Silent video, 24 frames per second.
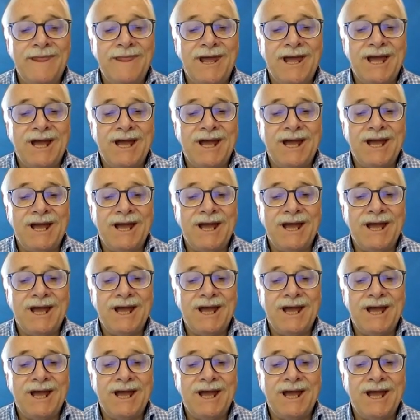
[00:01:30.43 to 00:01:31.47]
Uh,
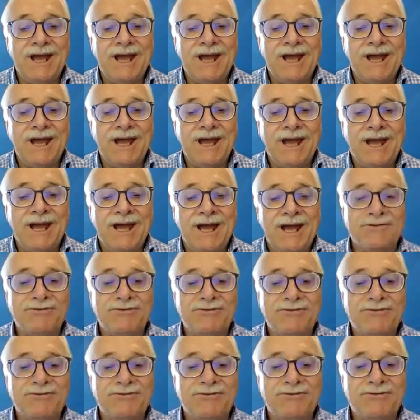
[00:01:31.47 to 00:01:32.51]
we, we in
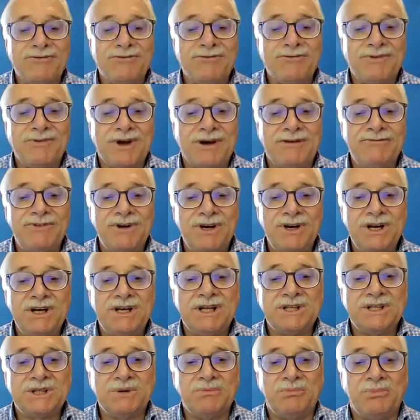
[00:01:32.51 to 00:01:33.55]
ourselves and myself are
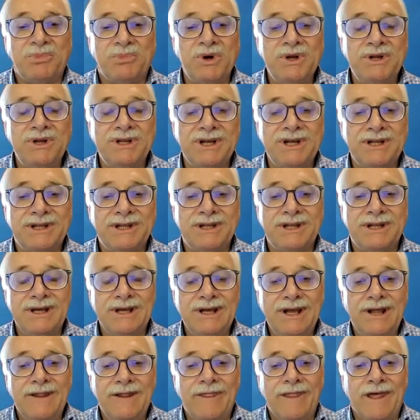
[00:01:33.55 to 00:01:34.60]
very disappointed
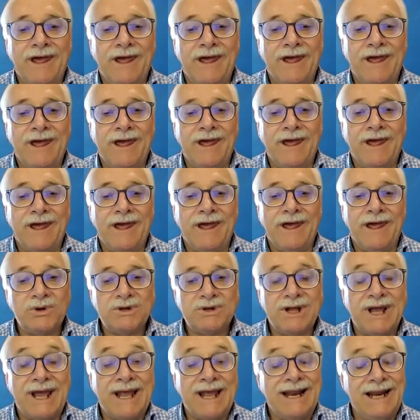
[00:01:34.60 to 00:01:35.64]
uh, in the
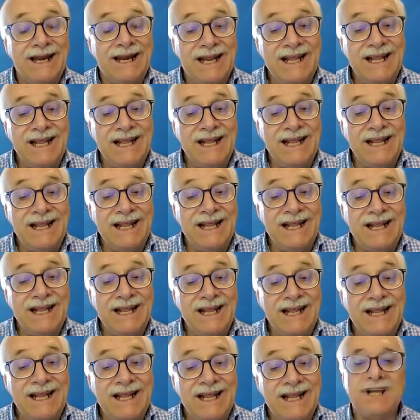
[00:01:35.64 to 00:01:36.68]
report, at least
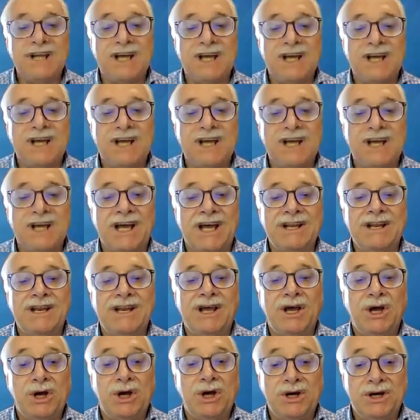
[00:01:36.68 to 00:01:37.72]
what we have seen
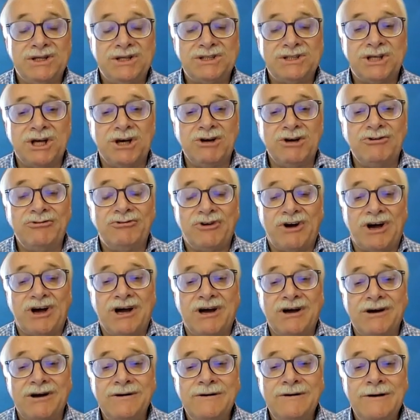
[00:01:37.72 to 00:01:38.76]
and heard so
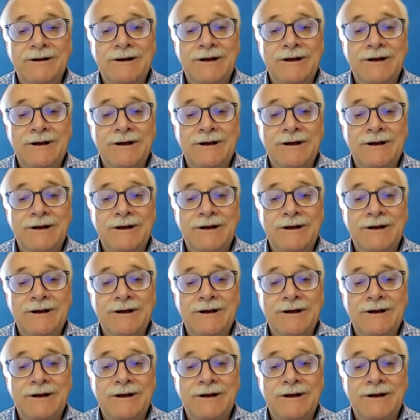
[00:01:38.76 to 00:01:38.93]
far,